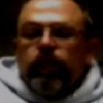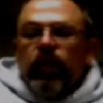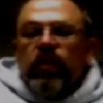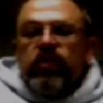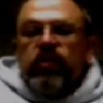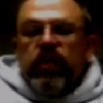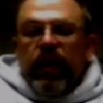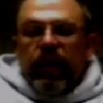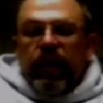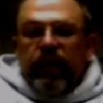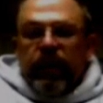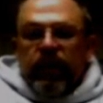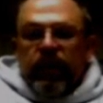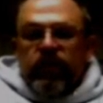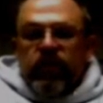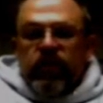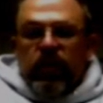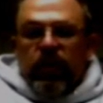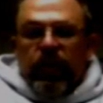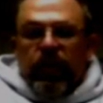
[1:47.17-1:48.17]
settled and
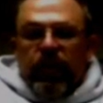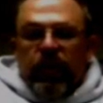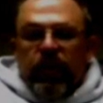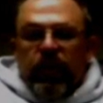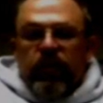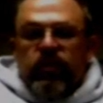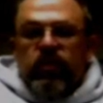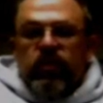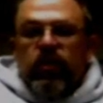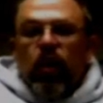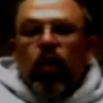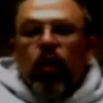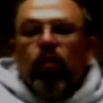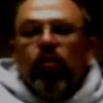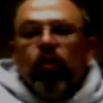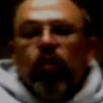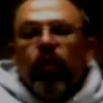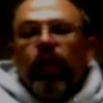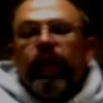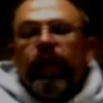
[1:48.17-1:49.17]
unsettled areas. No
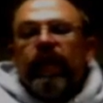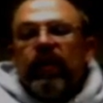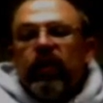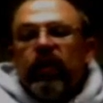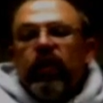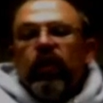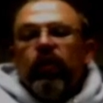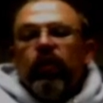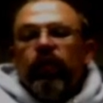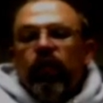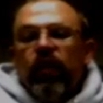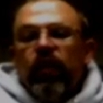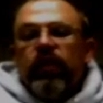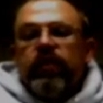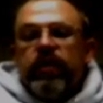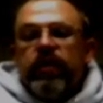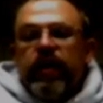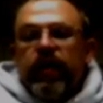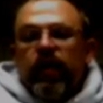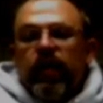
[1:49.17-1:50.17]
more clear
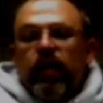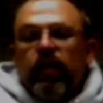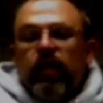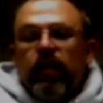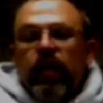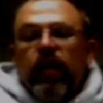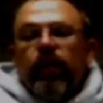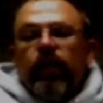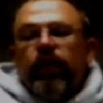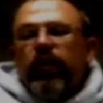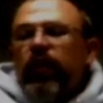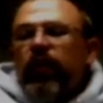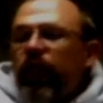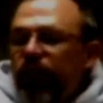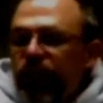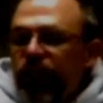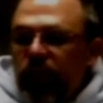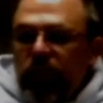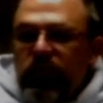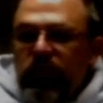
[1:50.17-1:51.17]
frontier. For the
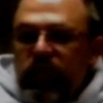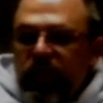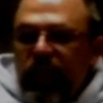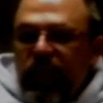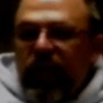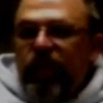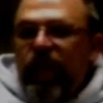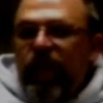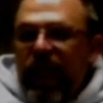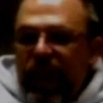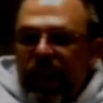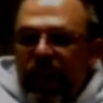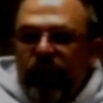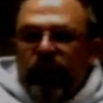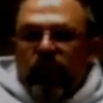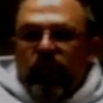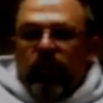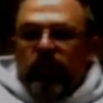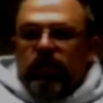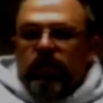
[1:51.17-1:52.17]
first time
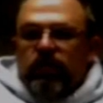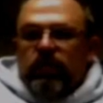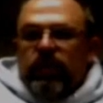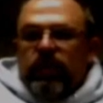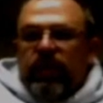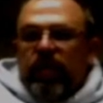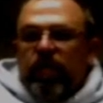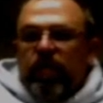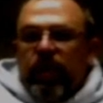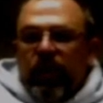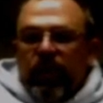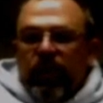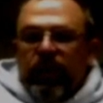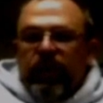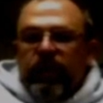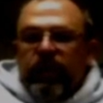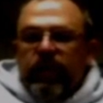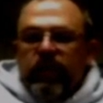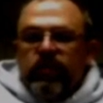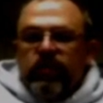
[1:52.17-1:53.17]
ever in
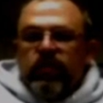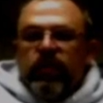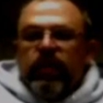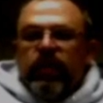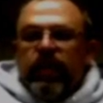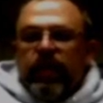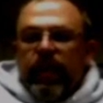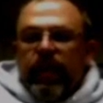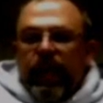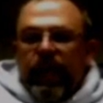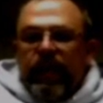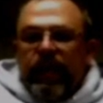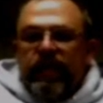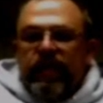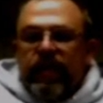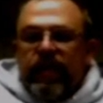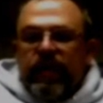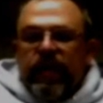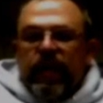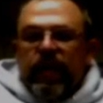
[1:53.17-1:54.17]
American history, in
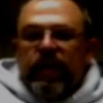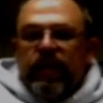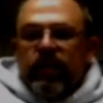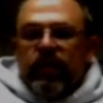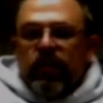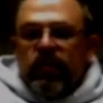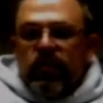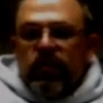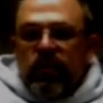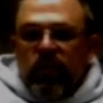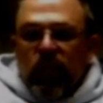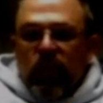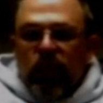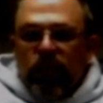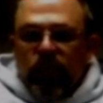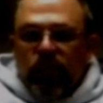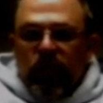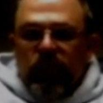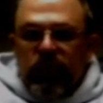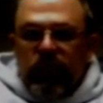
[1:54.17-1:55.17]
1890, there's no
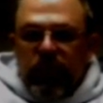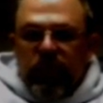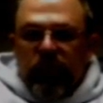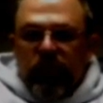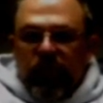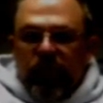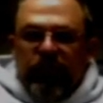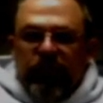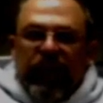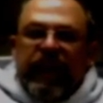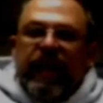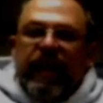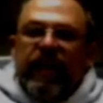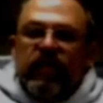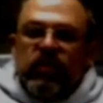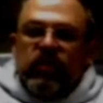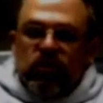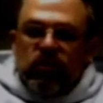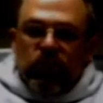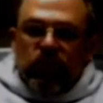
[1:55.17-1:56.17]
frontier left. I
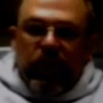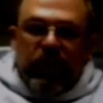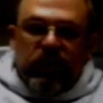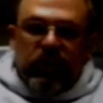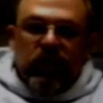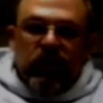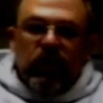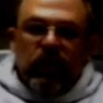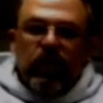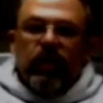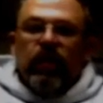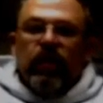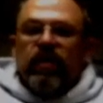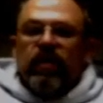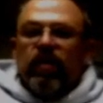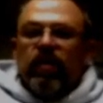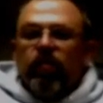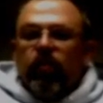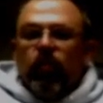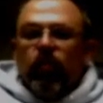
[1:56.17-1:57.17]
can't stress
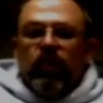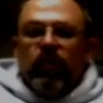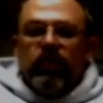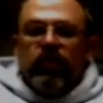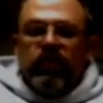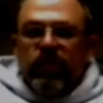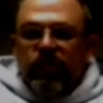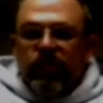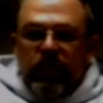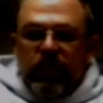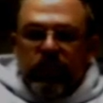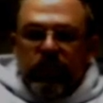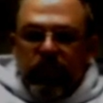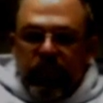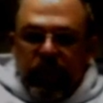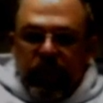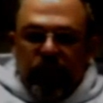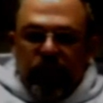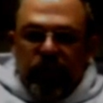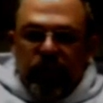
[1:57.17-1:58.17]
the importance of this
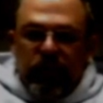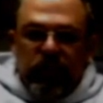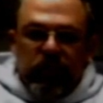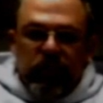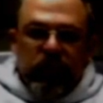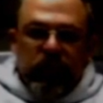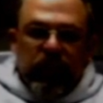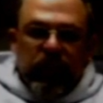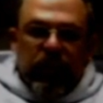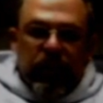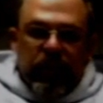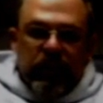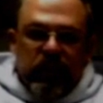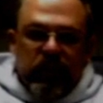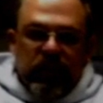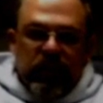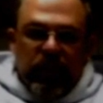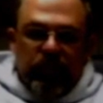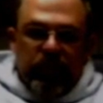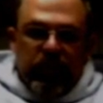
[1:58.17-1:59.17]
enough. This is a
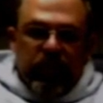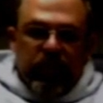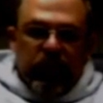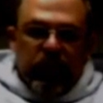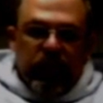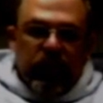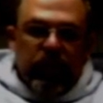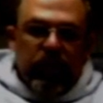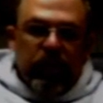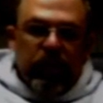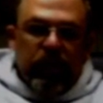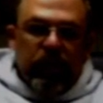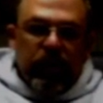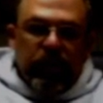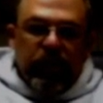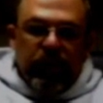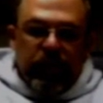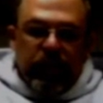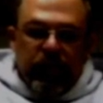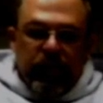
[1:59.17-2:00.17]
concept and
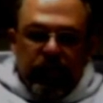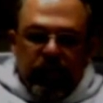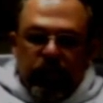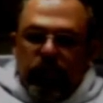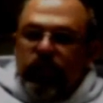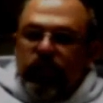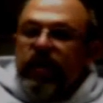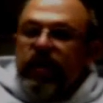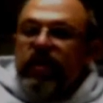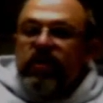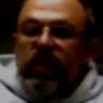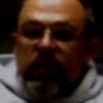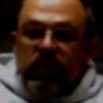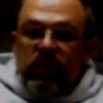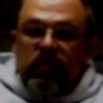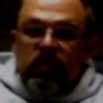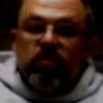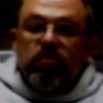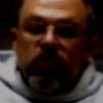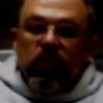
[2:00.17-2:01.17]
a
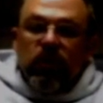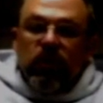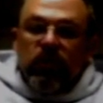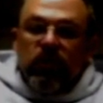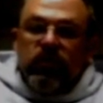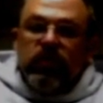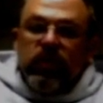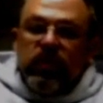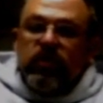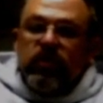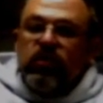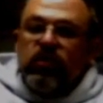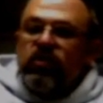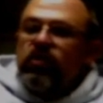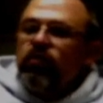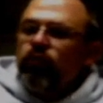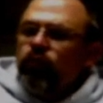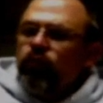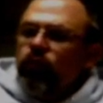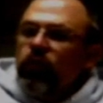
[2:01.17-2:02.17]
thesis, Turner's thesis,
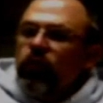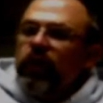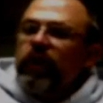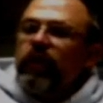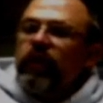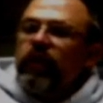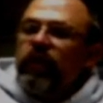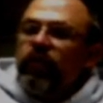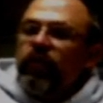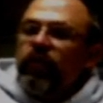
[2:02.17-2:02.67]
you really,